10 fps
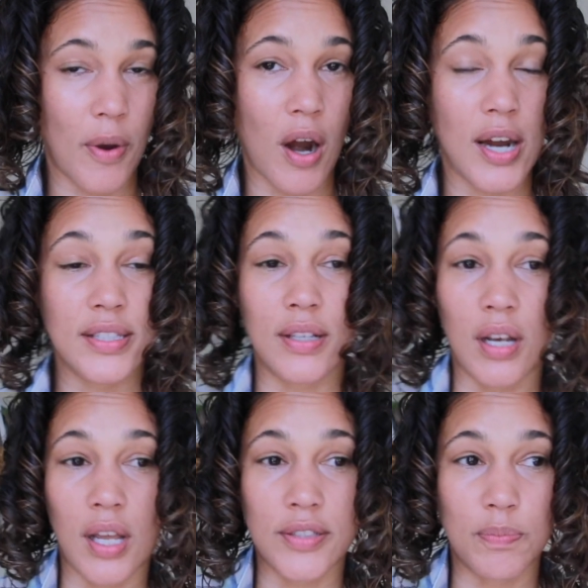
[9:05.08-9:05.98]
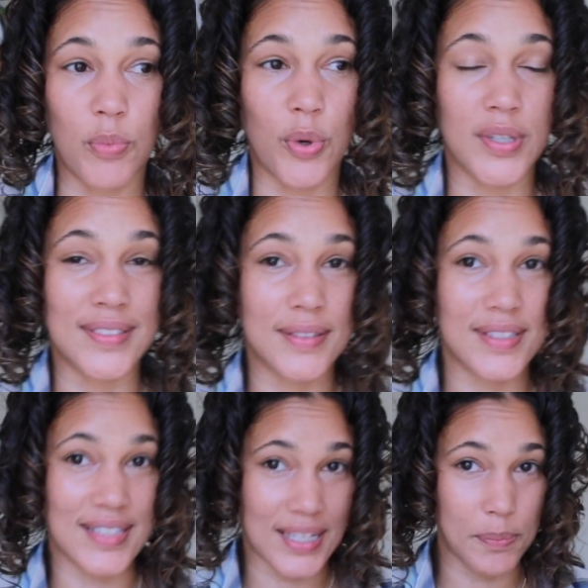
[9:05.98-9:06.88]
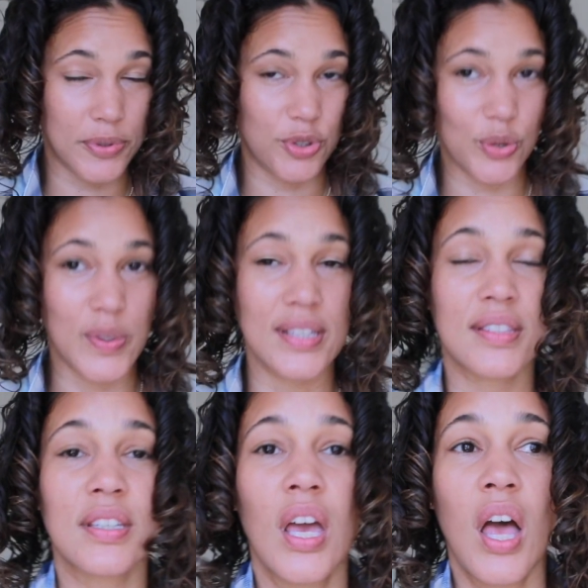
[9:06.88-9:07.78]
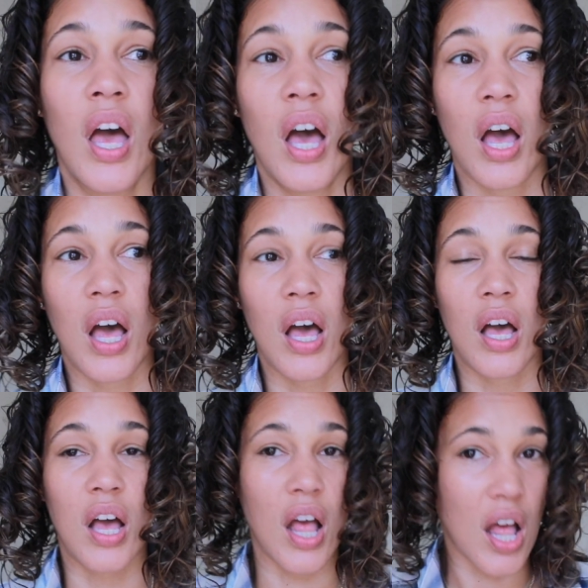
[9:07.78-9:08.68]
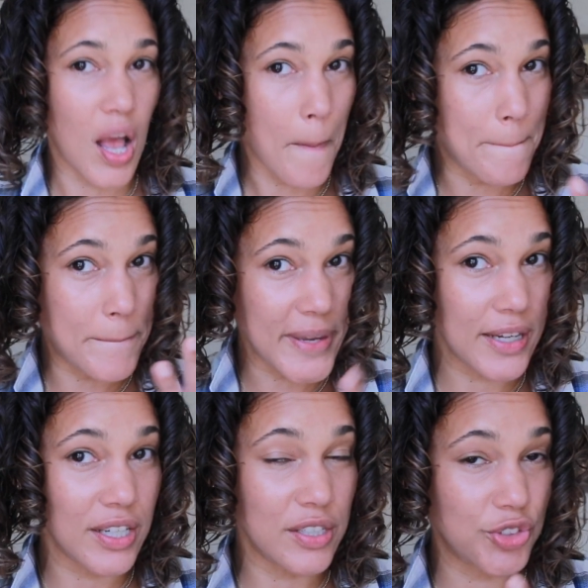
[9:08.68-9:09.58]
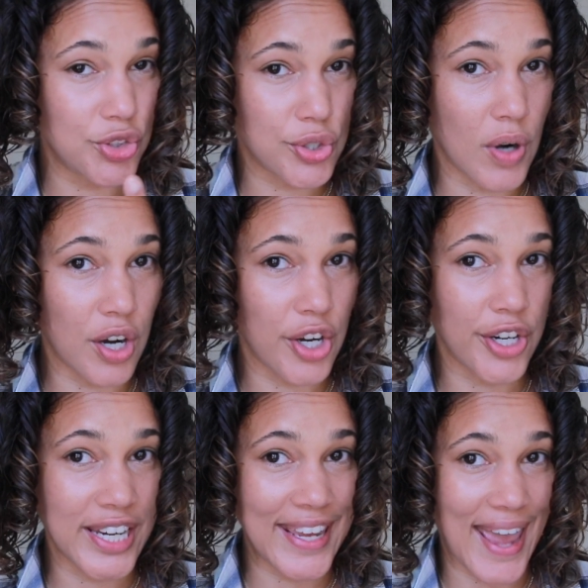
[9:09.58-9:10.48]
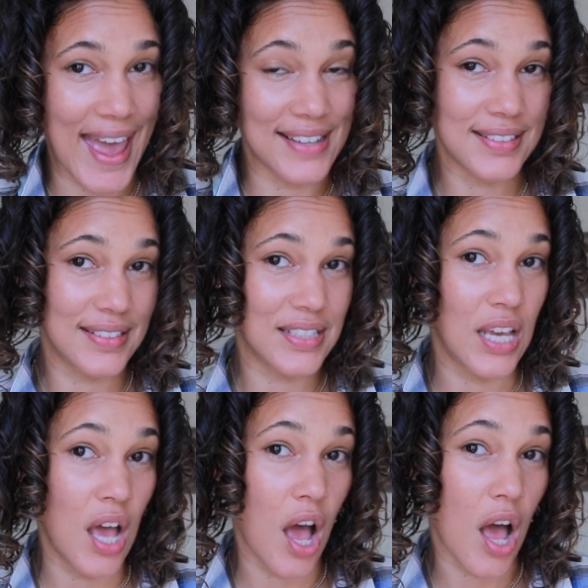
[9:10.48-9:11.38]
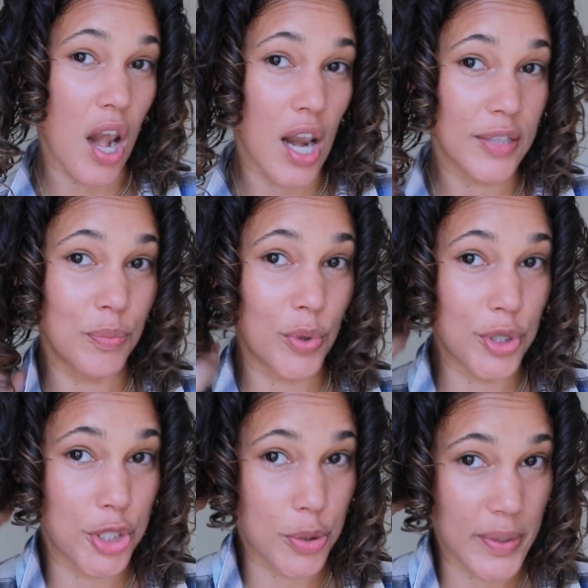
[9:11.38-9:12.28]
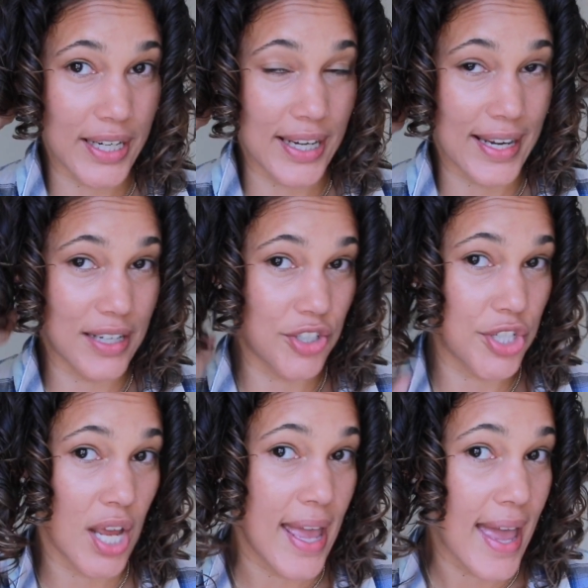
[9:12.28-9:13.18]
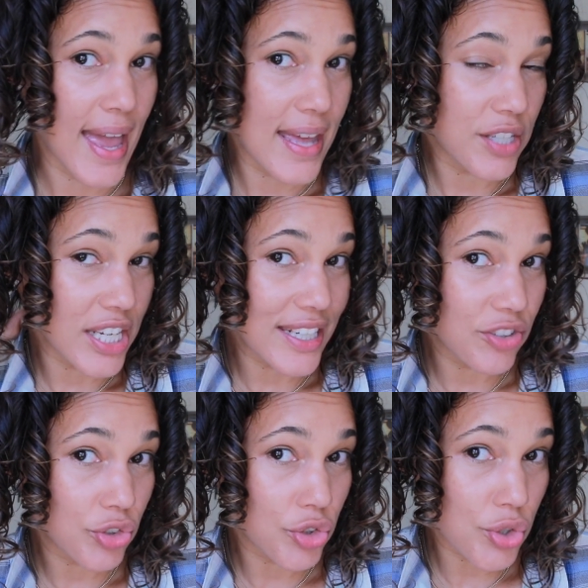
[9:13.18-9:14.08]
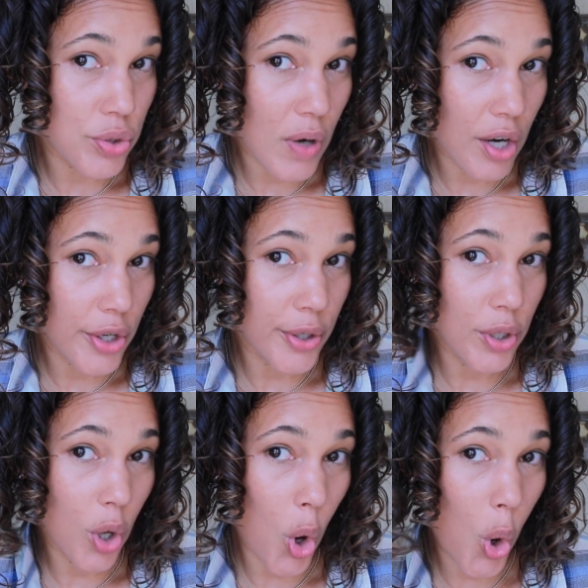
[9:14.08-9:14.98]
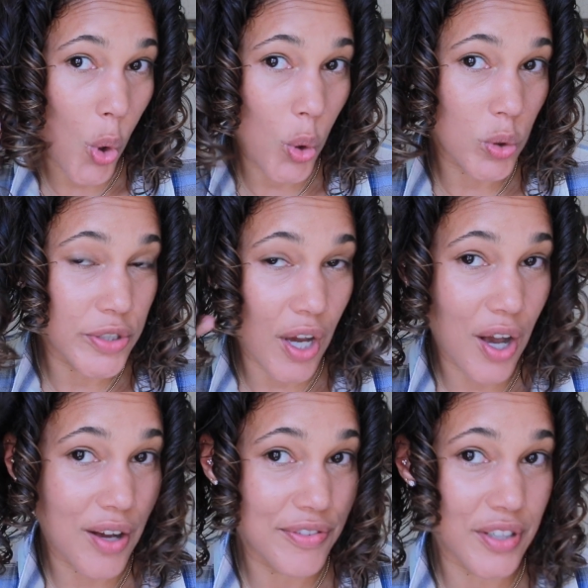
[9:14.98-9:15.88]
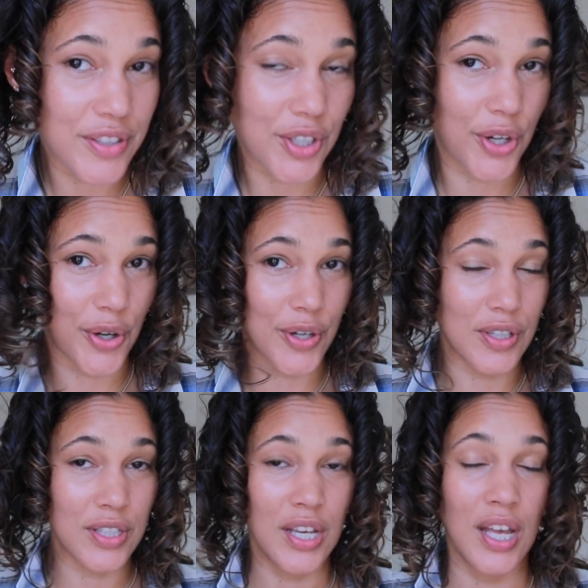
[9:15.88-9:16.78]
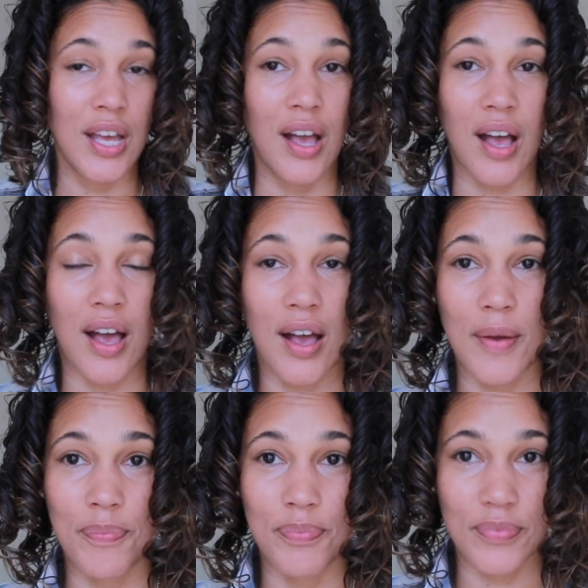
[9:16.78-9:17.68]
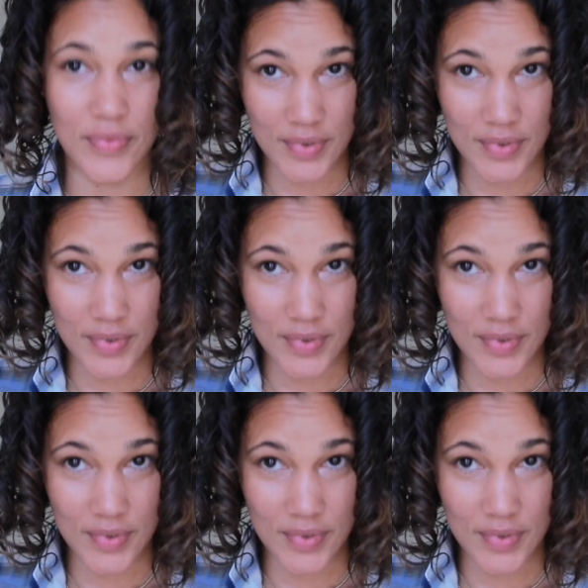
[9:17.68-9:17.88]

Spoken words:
part, a lot more slip to it, a bigger, stronger cast, a lot more shrinkage, and a stronger hold of the curl, and